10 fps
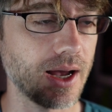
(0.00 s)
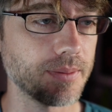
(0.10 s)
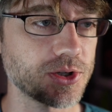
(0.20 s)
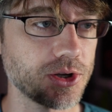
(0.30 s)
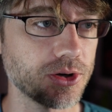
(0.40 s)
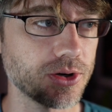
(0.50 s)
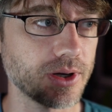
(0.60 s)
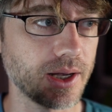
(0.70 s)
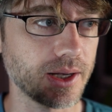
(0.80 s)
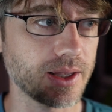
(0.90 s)
So you're
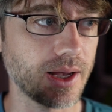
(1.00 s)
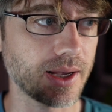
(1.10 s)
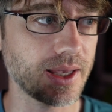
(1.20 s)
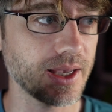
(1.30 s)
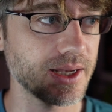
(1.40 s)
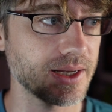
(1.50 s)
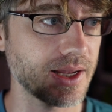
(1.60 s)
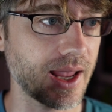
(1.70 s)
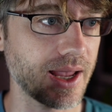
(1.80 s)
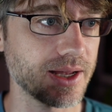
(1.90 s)
a kid
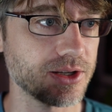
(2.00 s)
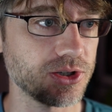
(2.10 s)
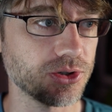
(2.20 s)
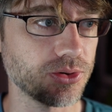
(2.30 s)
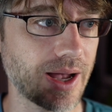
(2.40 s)
and you